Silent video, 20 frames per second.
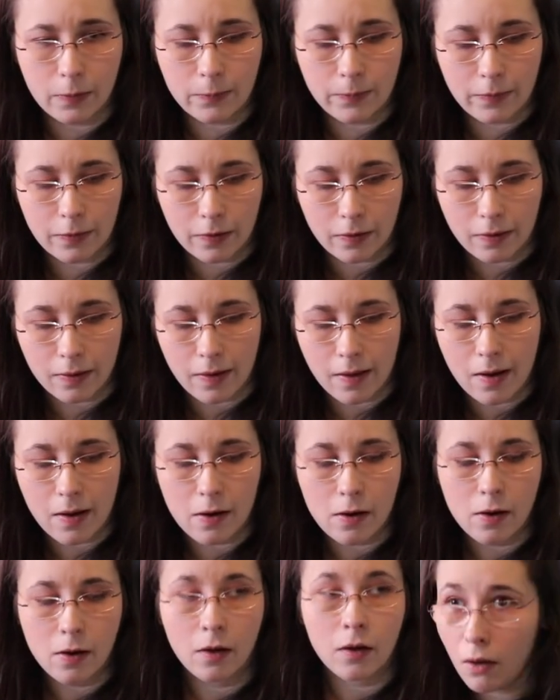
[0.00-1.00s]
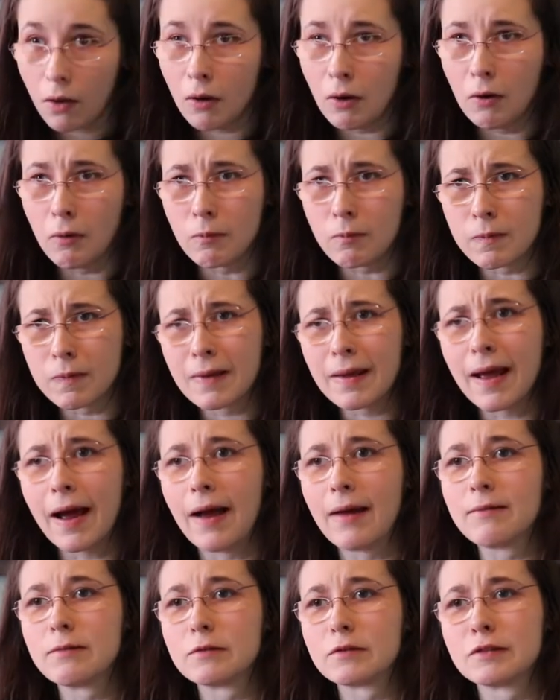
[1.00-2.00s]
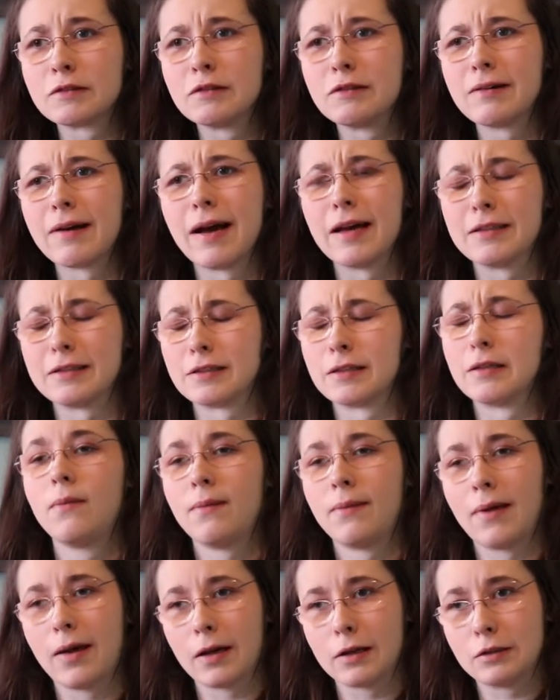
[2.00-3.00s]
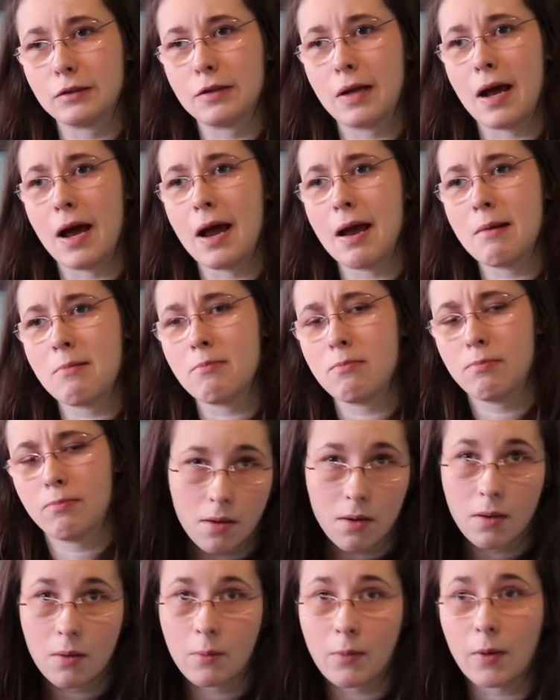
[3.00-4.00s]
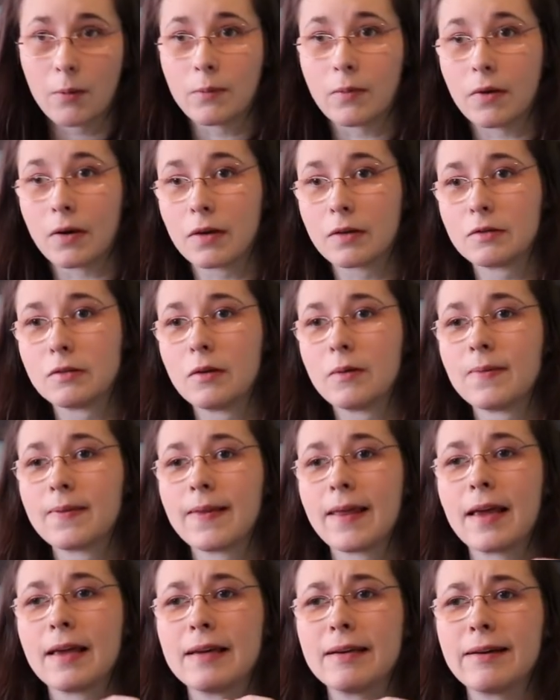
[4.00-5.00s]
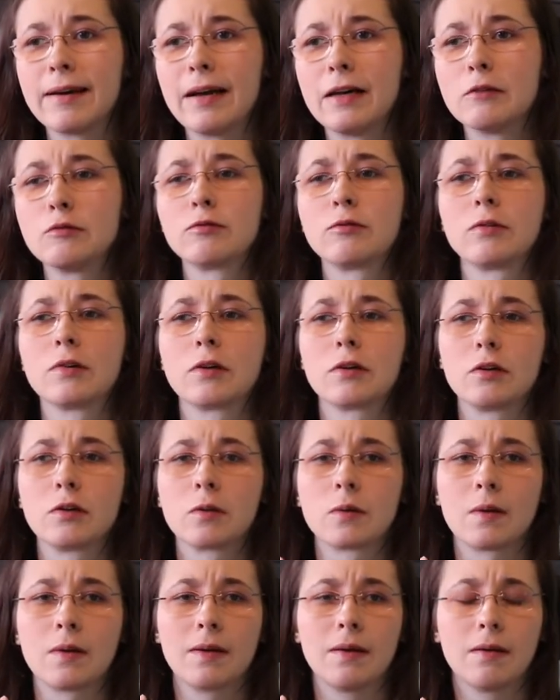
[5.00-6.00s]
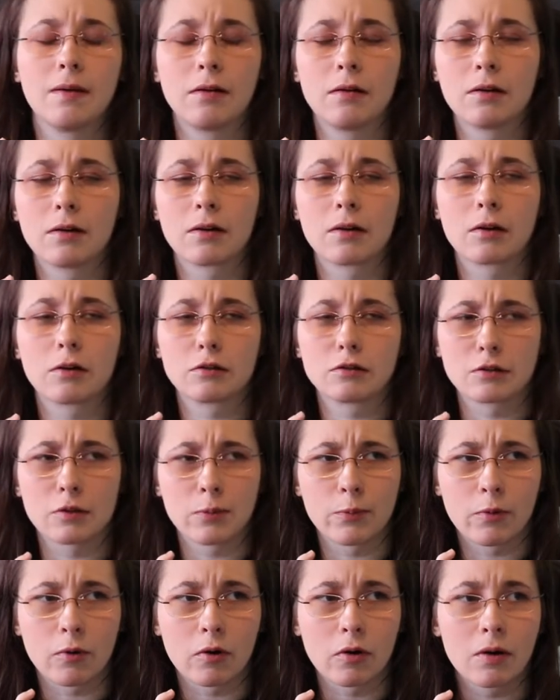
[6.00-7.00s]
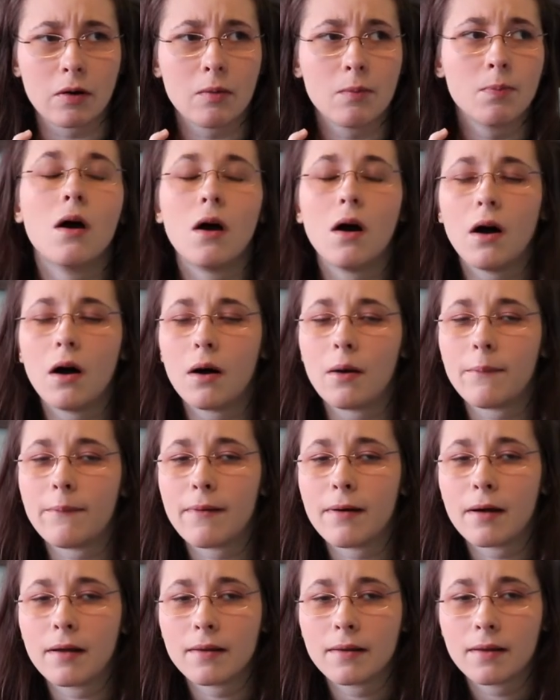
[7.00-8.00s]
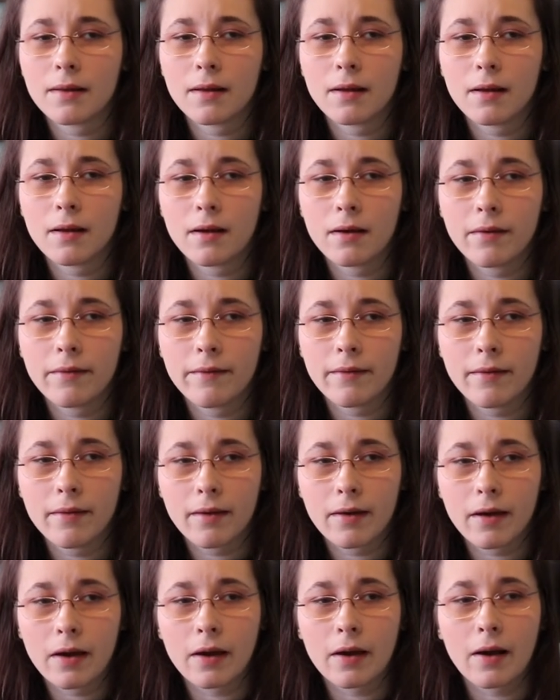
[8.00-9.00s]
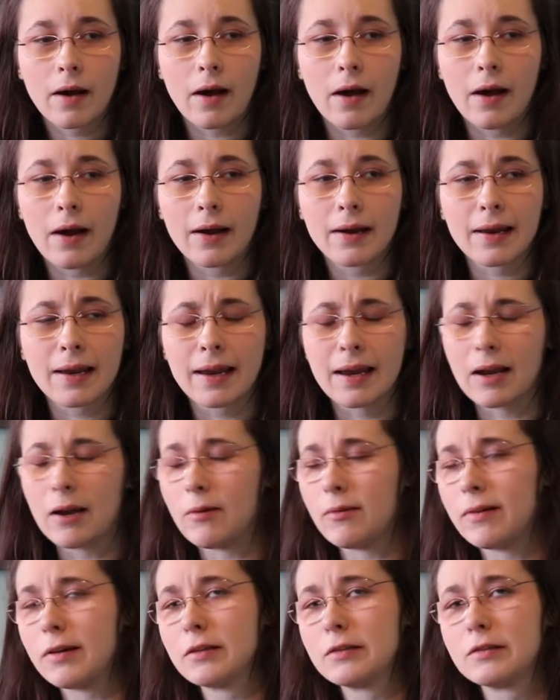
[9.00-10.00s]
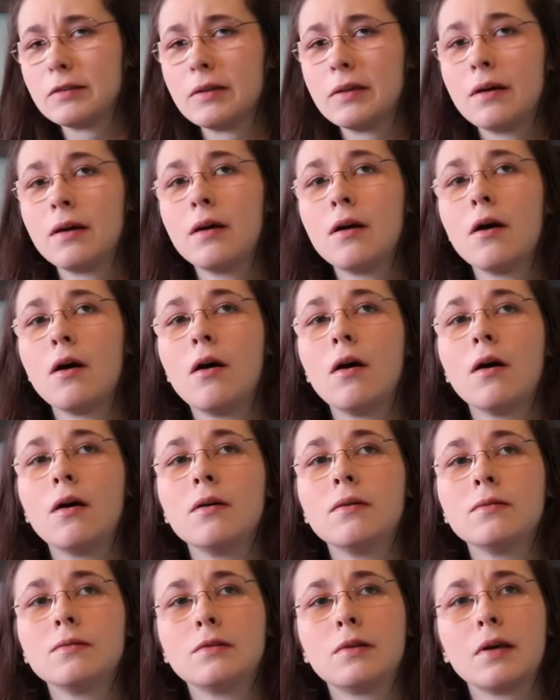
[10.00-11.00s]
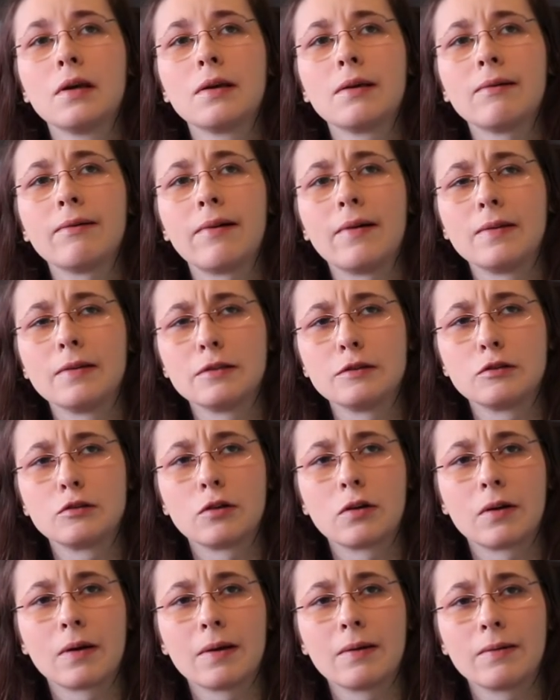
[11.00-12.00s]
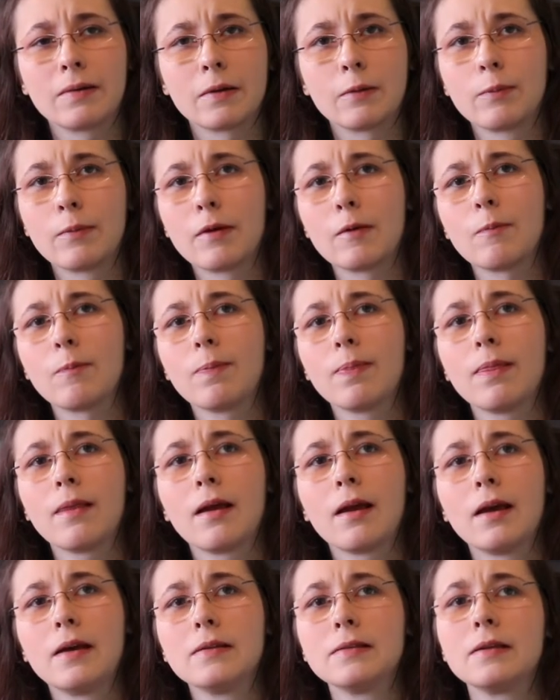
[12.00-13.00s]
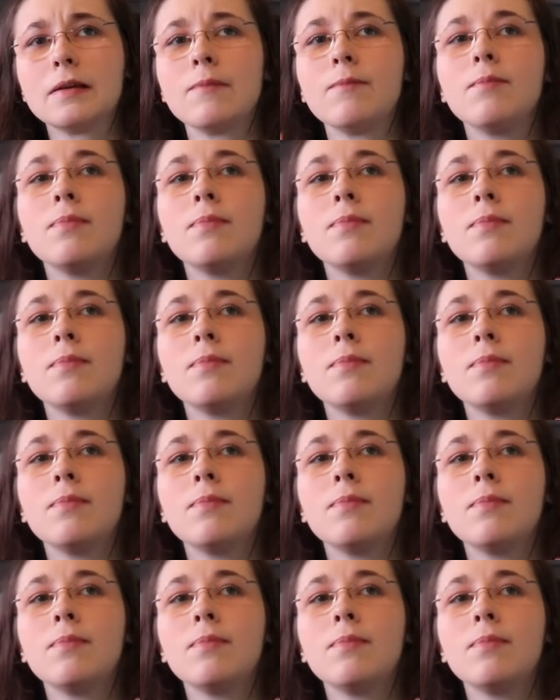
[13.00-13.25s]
the book, and hopefully I will see you guys next time in my book. So thank you guys for your, uh, your support. Um, and I can't wait to take you on this journey with me, and